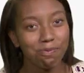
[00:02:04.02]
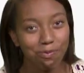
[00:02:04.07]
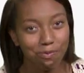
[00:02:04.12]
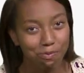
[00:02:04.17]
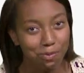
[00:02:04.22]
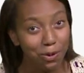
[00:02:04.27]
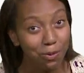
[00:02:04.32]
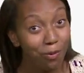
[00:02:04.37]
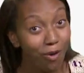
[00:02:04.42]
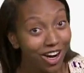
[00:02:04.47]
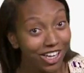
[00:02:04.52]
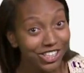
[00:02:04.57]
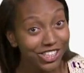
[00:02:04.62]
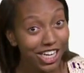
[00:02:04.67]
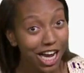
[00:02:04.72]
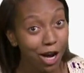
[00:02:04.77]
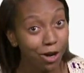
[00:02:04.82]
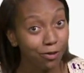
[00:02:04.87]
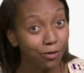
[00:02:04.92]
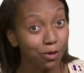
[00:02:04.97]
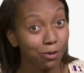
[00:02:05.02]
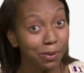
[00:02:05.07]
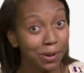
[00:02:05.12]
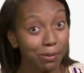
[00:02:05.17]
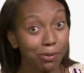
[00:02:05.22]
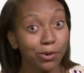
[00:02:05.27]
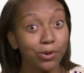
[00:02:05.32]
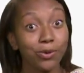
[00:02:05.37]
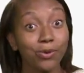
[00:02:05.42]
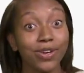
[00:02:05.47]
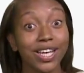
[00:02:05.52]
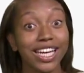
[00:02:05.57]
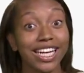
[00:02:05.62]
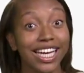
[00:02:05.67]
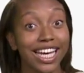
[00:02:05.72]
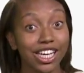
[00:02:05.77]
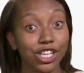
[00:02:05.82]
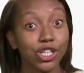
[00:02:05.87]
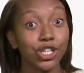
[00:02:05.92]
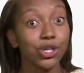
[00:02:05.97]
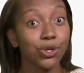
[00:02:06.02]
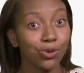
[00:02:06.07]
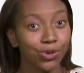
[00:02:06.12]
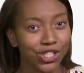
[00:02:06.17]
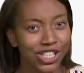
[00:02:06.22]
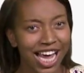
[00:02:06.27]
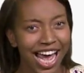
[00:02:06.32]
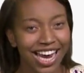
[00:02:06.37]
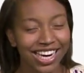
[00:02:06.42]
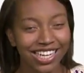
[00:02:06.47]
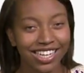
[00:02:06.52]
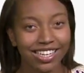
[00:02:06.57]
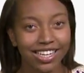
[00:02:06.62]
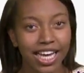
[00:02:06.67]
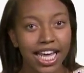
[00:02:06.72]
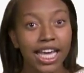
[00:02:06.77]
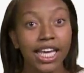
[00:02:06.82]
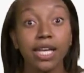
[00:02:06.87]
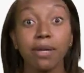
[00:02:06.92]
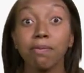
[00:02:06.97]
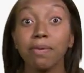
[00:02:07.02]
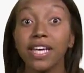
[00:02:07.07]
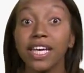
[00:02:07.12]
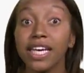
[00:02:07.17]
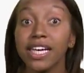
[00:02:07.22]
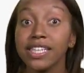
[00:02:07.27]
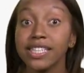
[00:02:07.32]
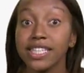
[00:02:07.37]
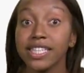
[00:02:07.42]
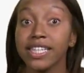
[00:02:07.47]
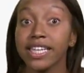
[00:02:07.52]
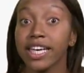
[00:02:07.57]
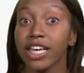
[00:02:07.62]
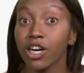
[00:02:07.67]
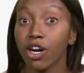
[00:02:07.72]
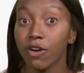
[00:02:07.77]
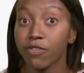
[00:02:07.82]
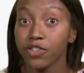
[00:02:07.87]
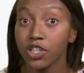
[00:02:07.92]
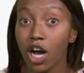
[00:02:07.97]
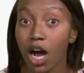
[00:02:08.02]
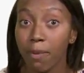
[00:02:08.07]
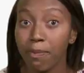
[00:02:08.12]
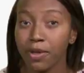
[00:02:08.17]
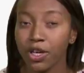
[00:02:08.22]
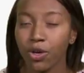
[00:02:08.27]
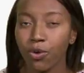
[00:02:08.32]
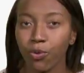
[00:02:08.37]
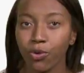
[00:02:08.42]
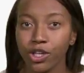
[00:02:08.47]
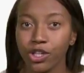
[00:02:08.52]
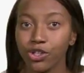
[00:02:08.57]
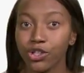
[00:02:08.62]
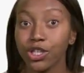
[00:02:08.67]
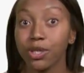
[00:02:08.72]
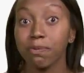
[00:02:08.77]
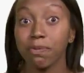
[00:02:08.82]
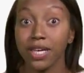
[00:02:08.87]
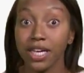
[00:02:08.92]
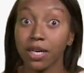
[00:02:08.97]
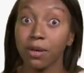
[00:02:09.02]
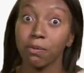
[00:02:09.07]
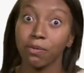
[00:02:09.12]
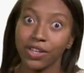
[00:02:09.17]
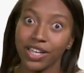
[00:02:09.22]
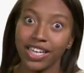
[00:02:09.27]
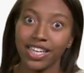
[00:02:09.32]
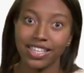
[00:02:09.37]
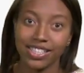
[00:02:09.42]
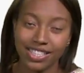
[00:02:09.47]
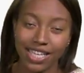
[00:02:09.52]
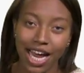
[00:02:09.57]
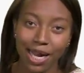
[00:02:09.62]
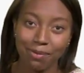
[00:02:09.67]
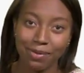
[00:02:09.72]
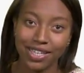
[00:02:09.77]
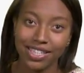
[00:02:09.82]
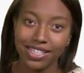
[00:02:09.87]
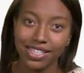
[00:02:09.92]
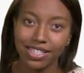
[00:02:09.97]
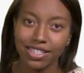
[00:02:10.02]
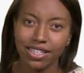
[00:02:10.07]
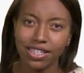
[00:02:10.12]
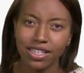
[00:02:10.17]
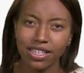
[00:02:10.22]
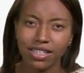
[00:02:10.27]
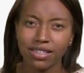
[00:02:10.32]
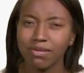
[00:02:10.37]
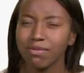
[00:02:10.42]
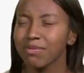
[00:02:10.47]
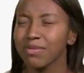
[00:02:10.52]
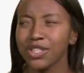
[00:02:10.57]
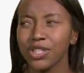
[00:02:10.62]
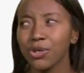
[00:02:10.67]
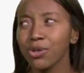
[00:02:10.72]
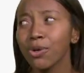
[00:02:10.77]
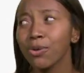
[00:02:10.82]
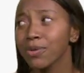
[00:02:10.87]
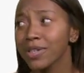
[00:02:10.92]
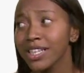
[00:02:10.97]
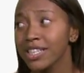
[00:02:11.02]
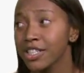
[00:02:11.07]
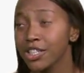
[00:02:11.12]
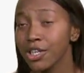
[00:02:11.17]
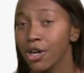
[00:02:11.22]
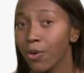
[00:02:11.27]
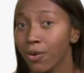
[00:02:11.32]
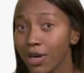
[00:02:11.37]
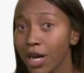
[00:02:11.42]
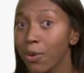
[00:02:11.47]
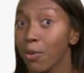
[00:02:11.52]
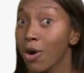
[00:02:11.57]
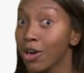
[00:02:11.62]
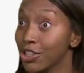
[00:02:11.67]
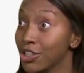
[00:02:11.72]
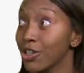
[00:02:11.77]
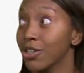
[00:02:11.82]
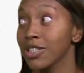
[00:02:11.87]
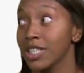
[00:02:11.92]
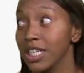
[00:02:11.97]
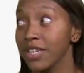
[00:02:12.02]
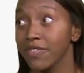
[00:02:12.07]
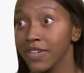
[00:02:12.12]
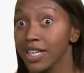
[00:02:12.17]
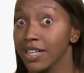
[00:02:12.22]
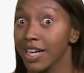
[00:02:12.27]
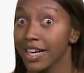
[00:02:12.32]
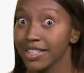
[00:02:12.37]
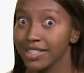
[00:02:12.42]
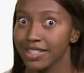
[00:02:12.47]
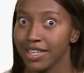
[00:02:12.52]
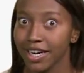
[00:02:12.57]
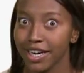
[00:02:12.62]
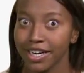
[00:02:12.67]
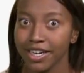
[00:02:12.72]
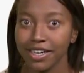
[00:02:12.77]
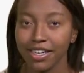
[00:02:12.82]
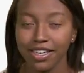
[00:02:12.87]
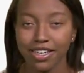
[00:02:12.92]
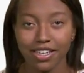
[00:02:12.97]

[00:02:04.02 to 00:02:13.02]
But watch out for people who can get too chatty. It can be easy to get off topic when you should be completing assignments. You don't need to know what I watched on TV last night.